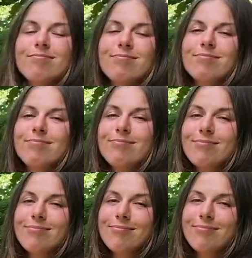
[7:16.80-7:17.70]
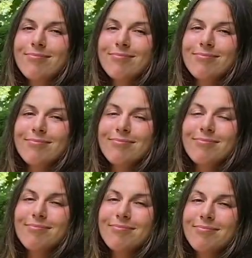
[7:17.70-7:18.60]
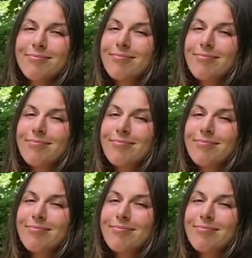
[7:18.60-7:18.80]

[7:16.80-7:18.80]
(silent)